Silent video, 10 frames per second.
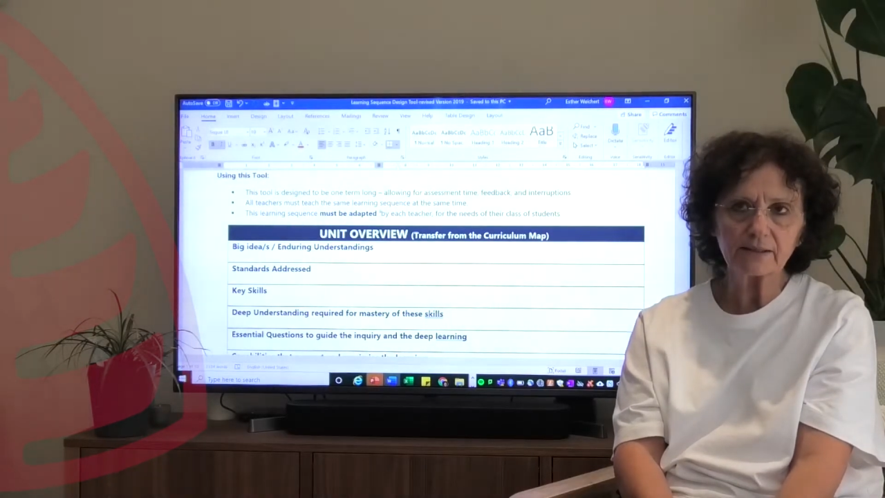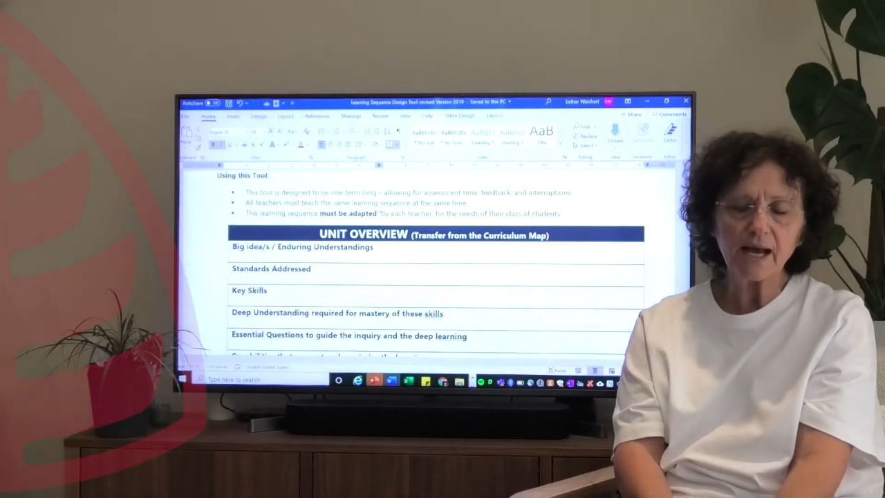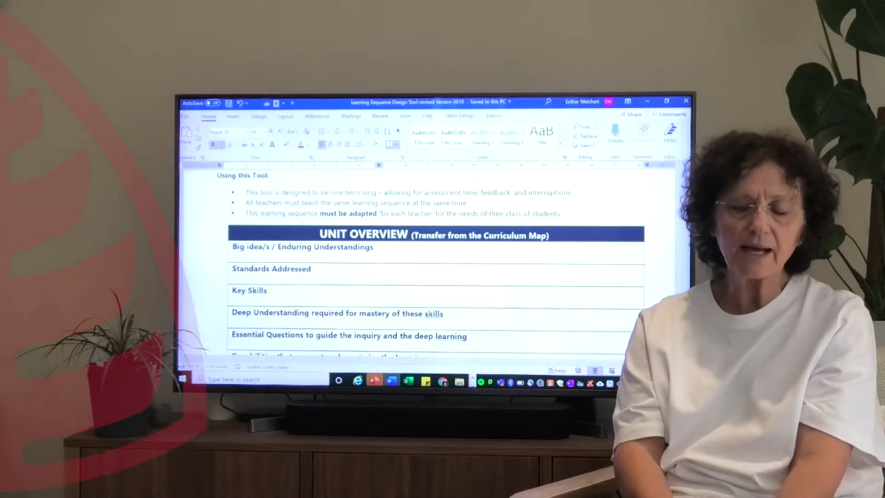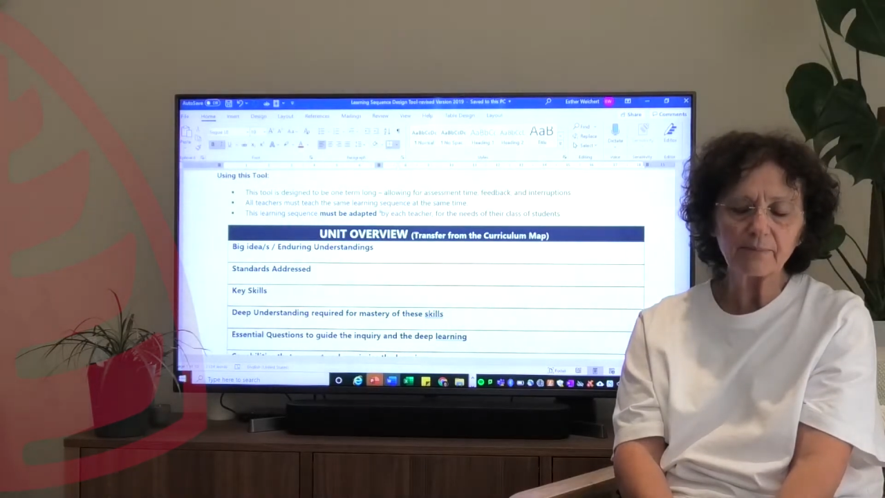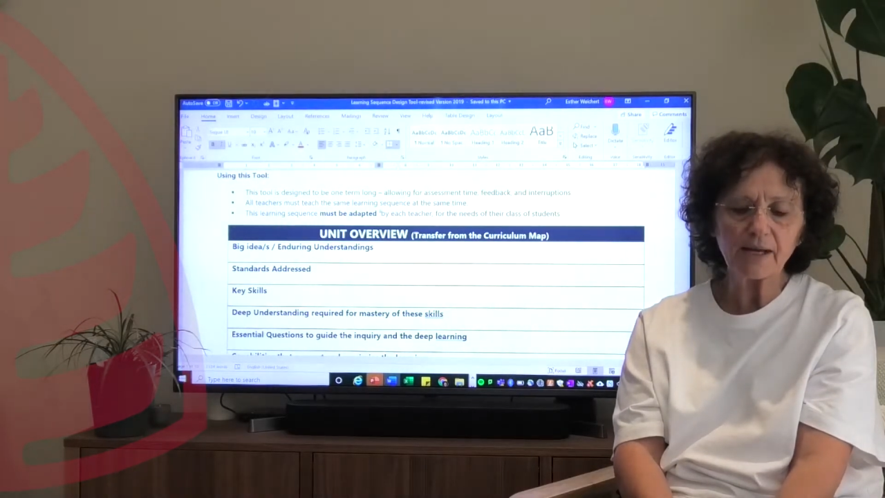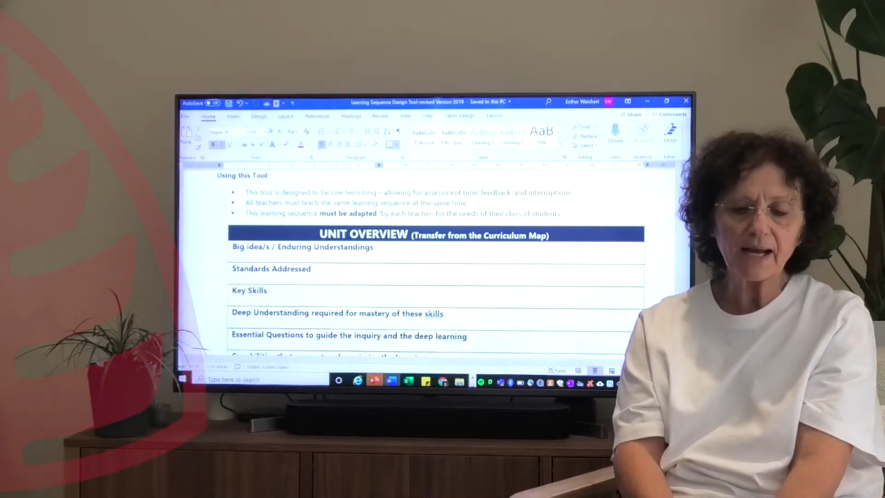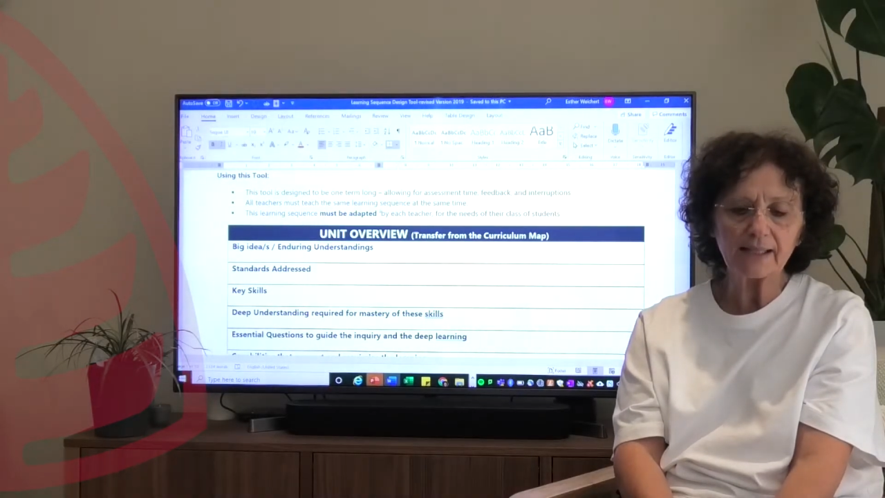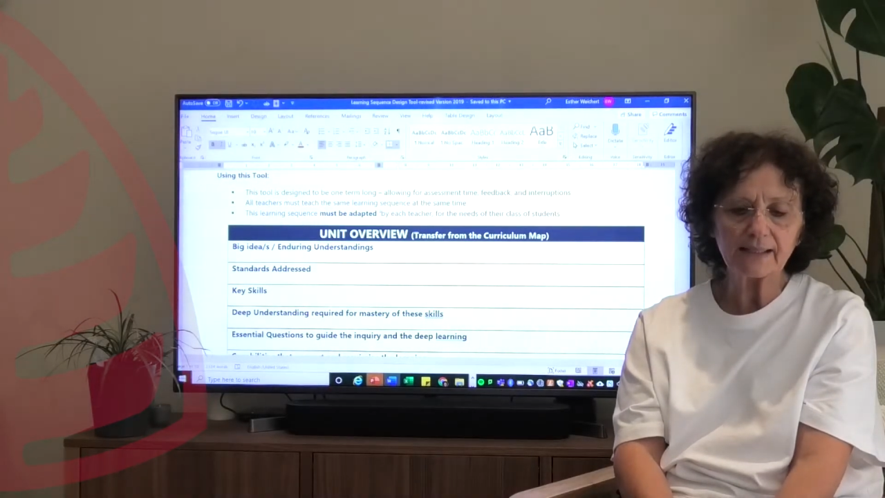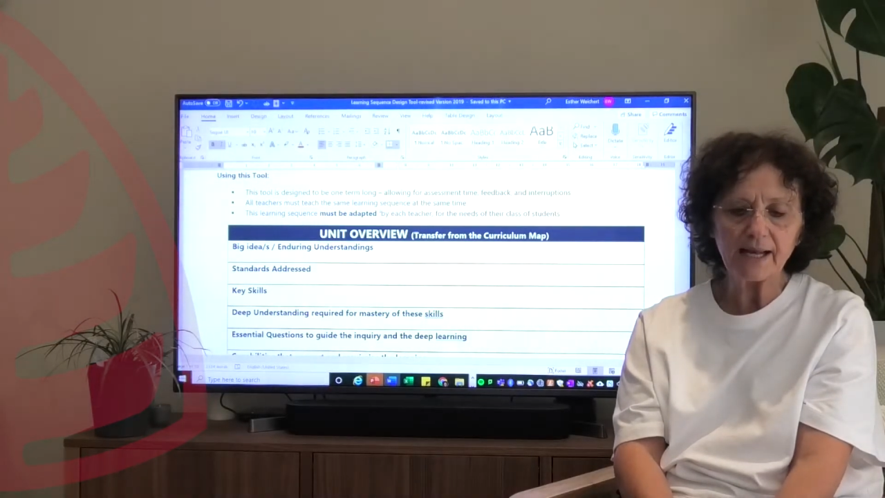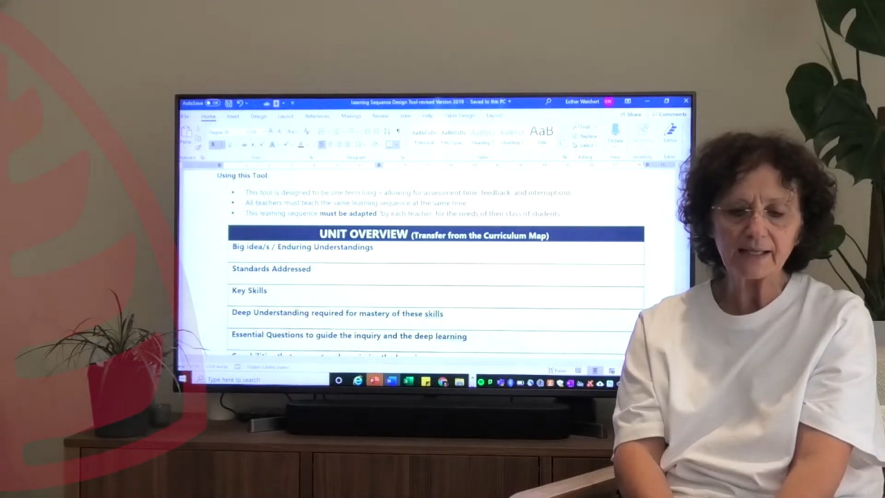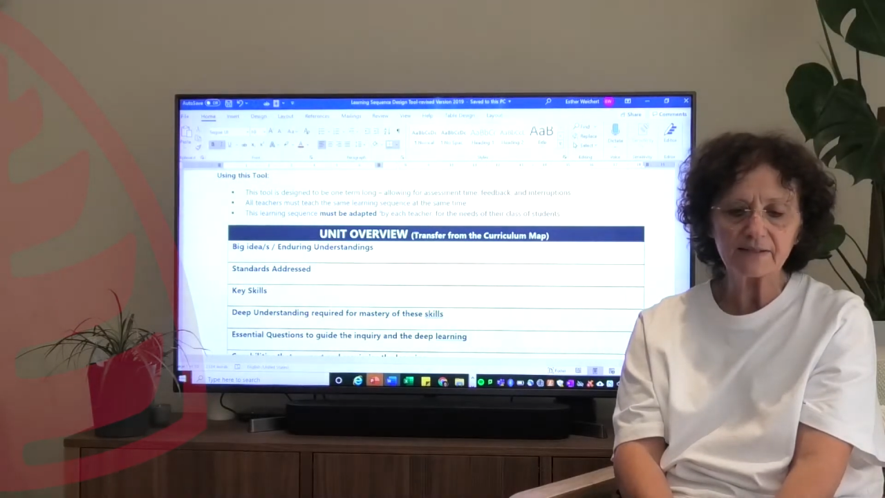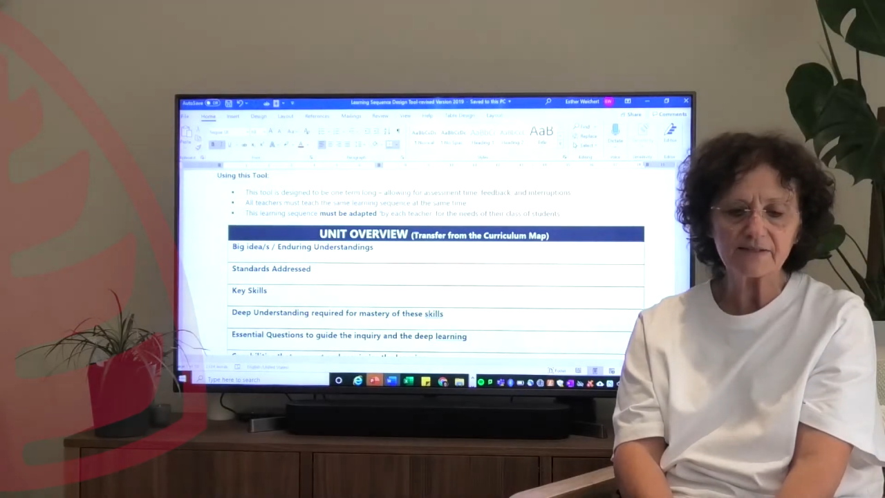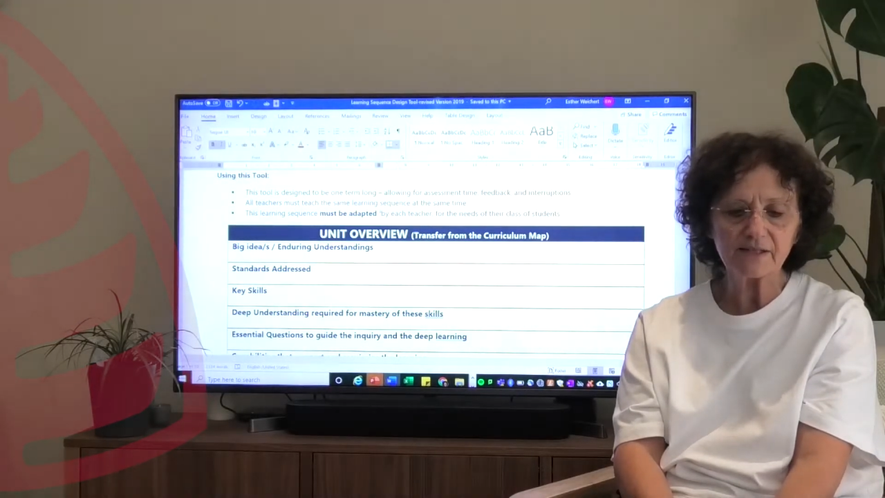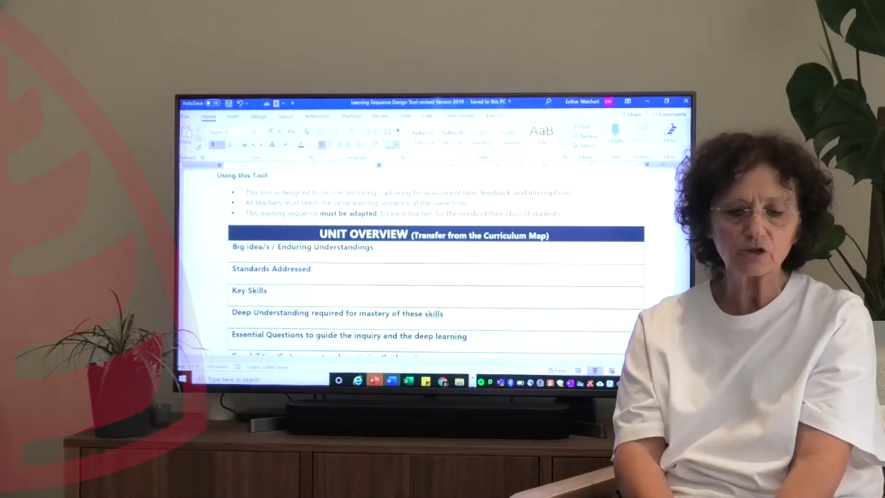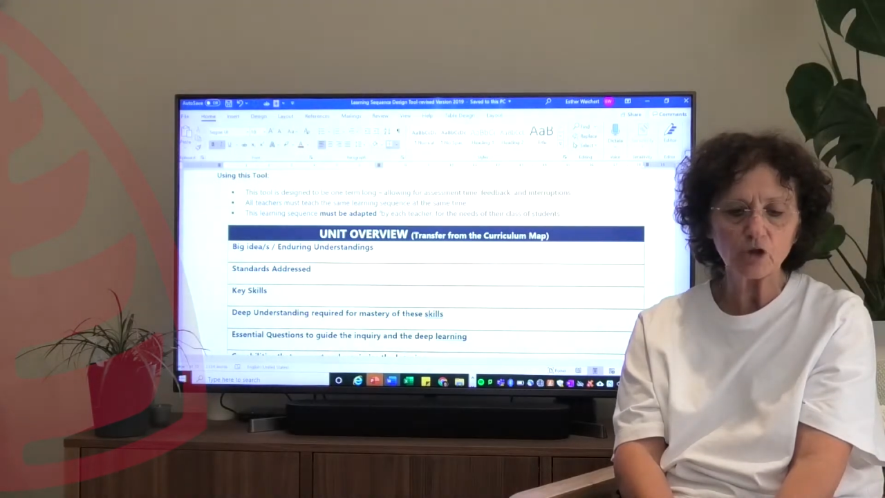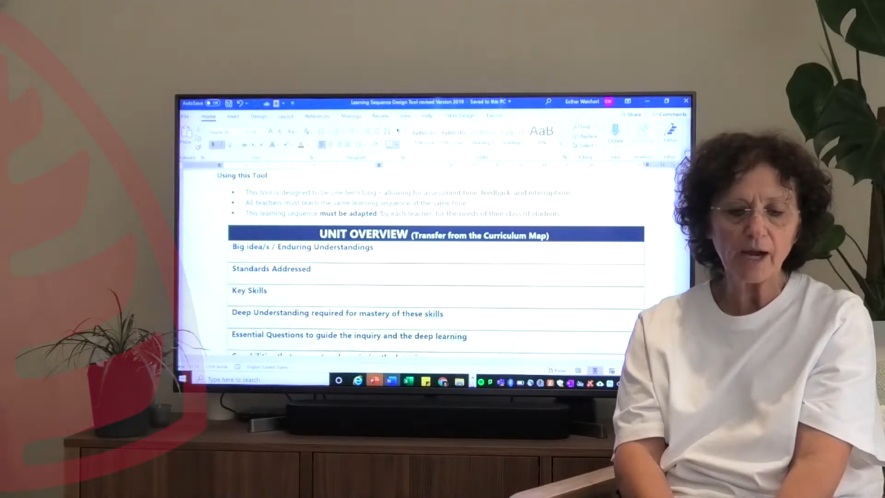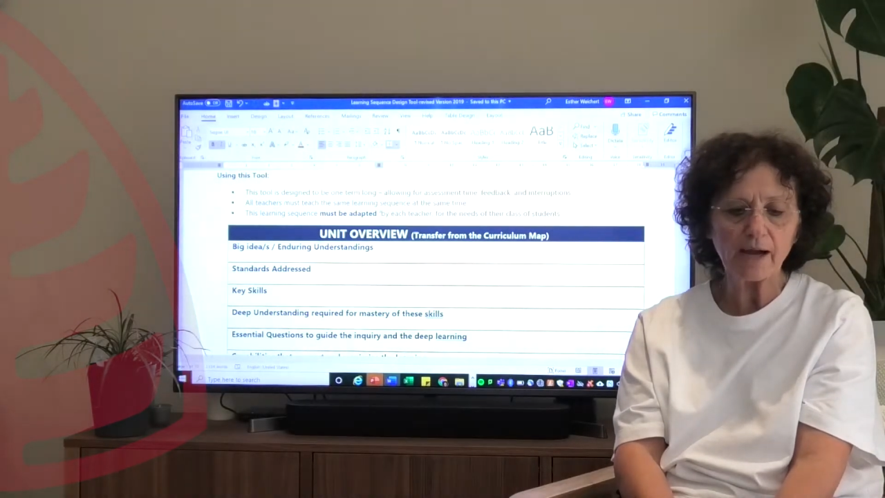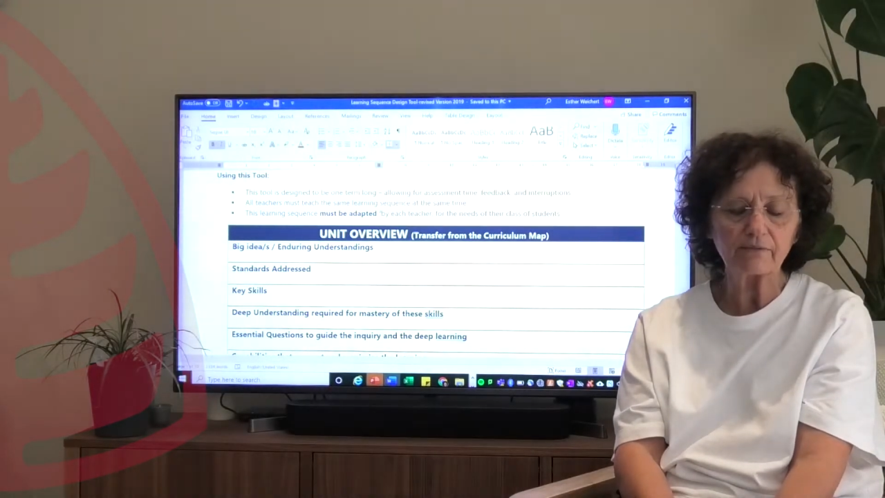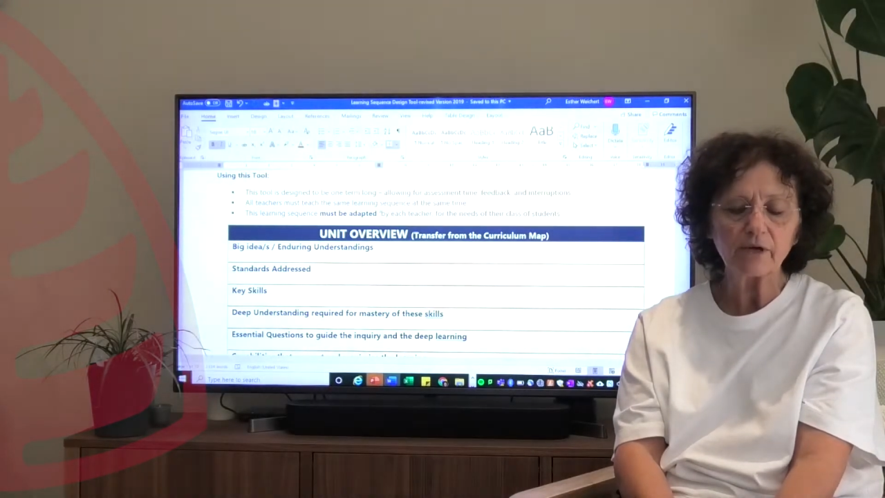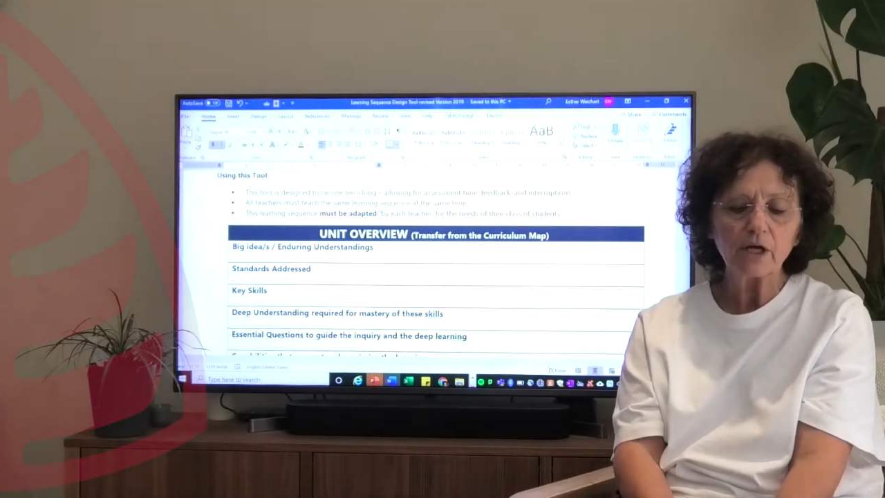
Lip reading: time guidelines that you have.